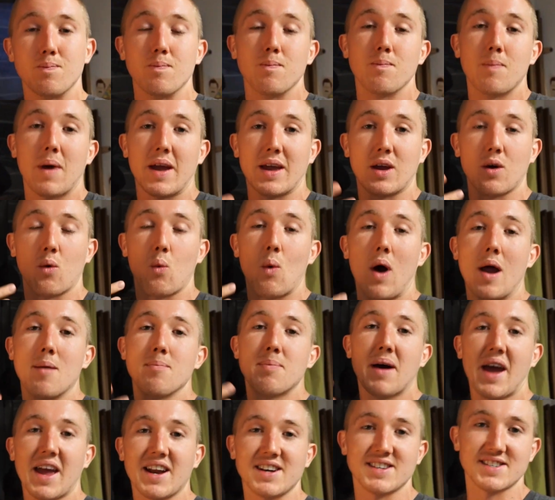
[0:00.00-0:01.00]
make a
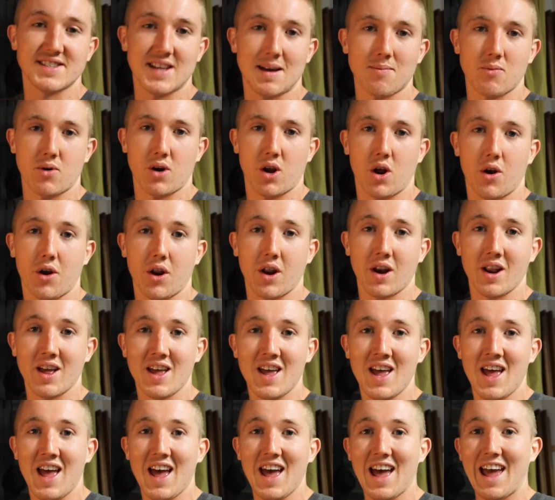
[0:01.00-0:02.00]
one page summary on it.
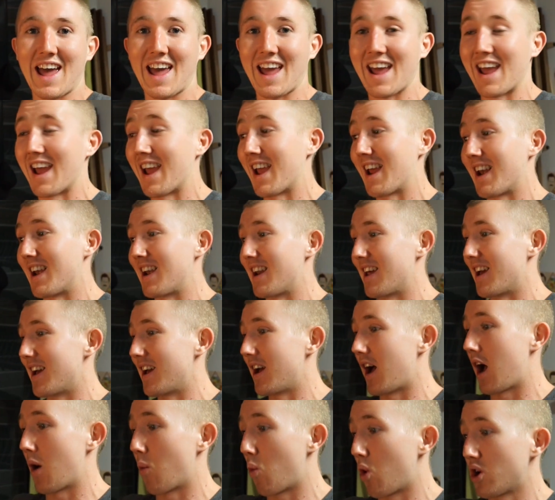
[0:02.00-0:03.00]
And
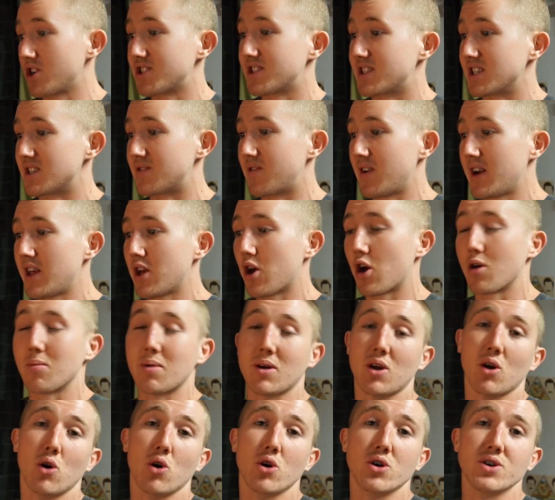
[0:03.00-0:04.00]
I watched this video
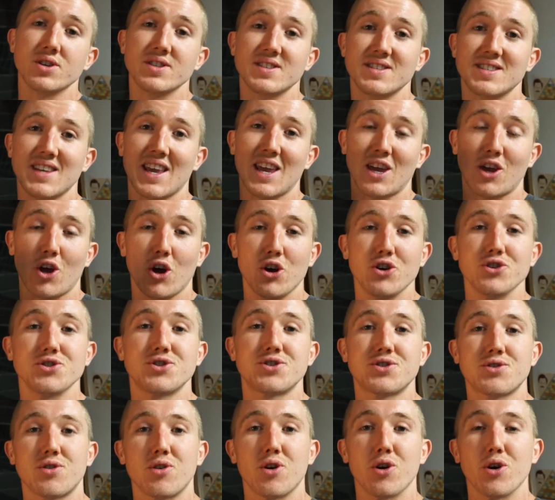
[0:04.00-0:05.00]
because it
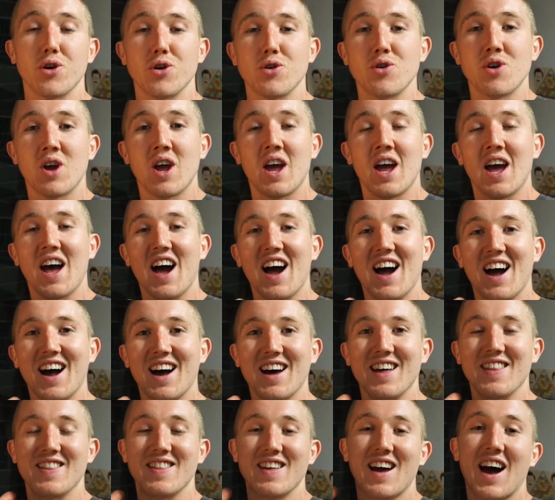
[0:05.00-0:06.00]
goes through
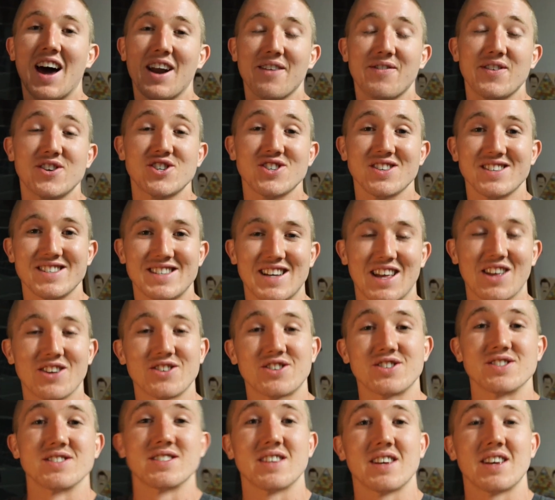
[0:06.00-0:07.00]
uh, the artificial
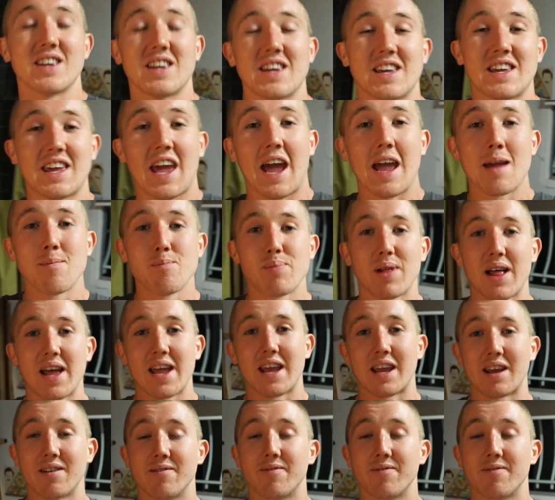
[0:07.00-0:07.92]
intelligence game playing